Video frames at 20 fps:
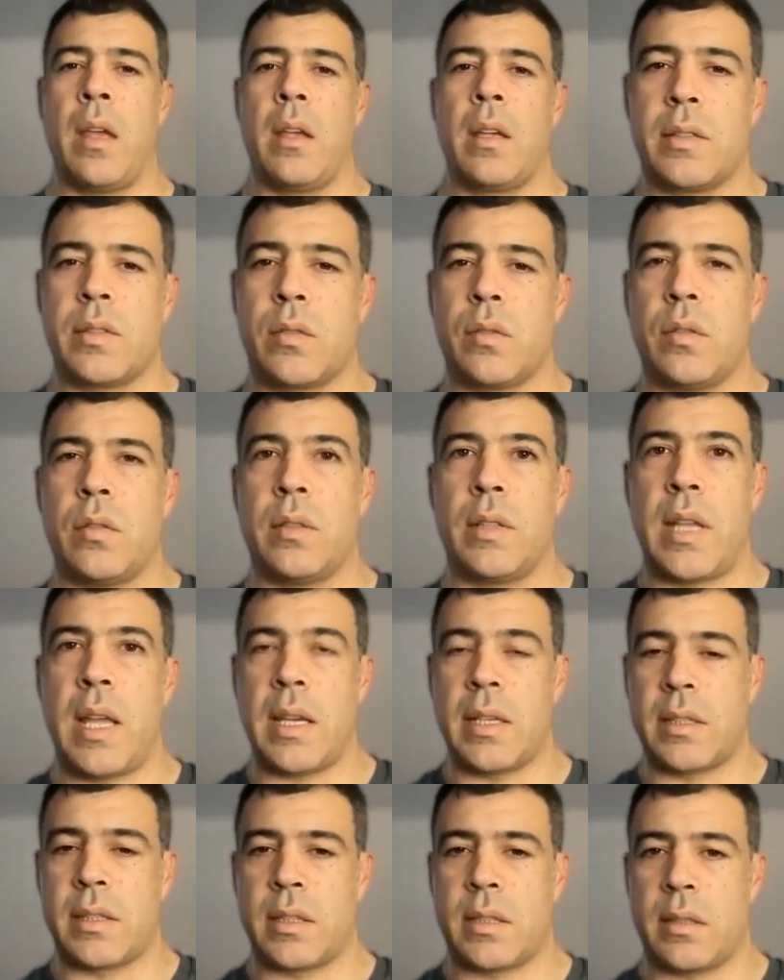So
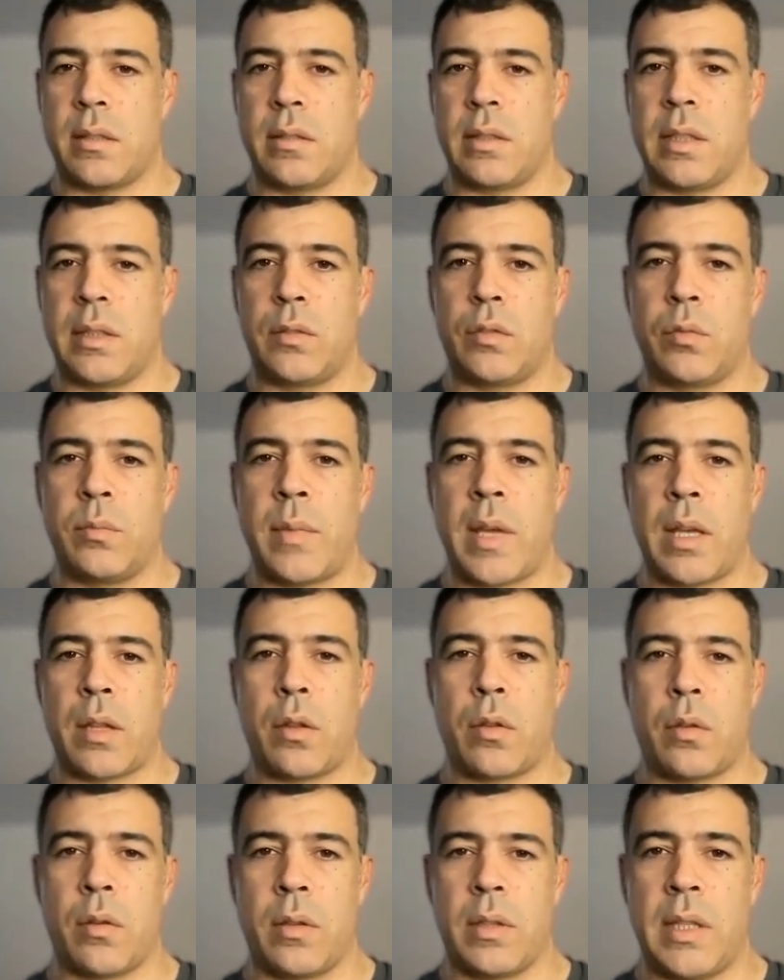next, you need to
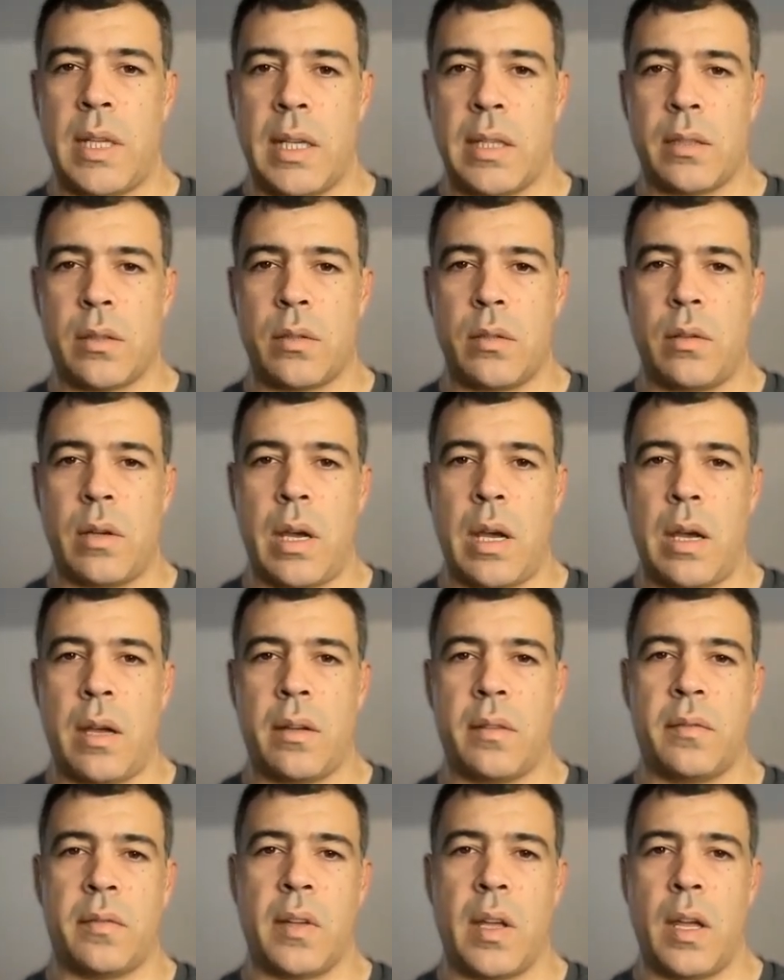make sure that you
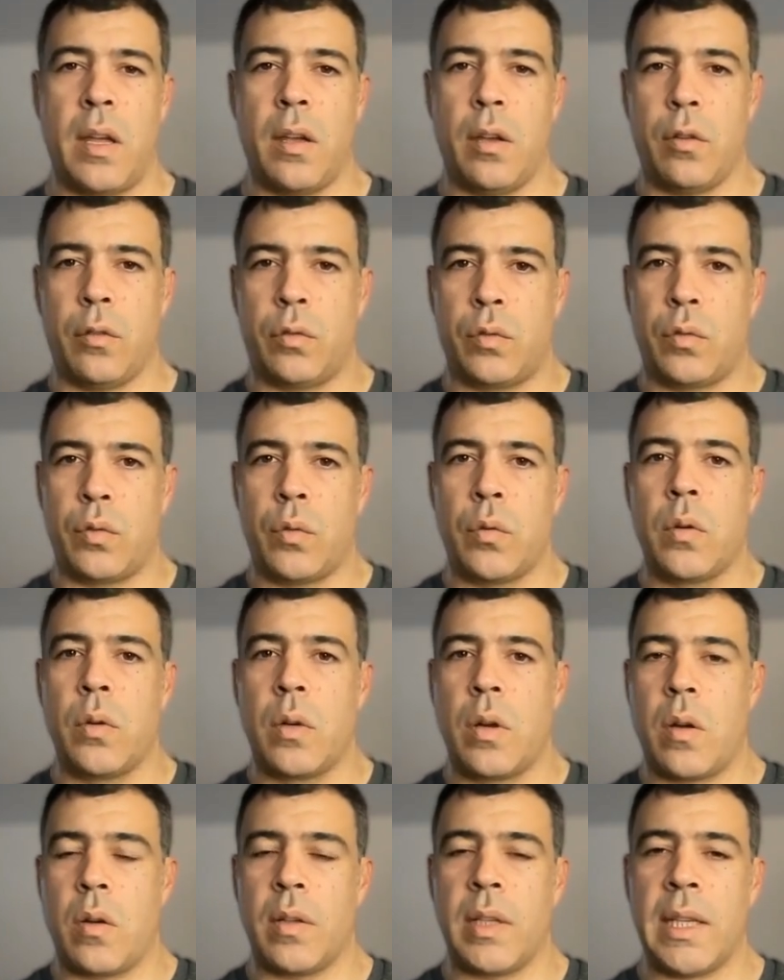have a
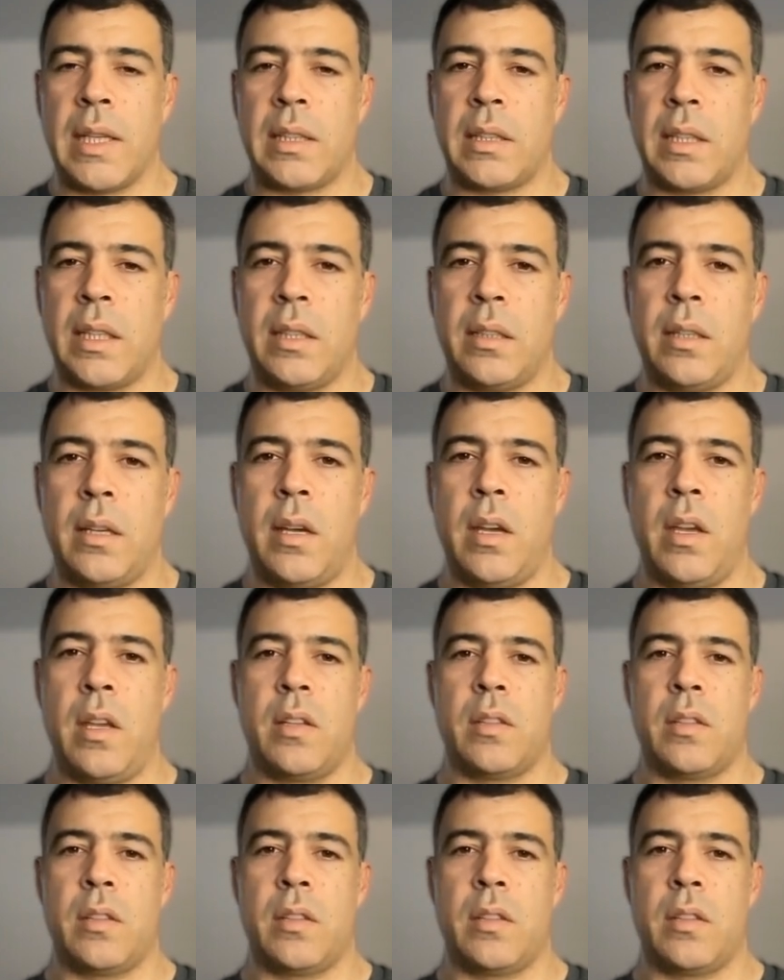tool connected.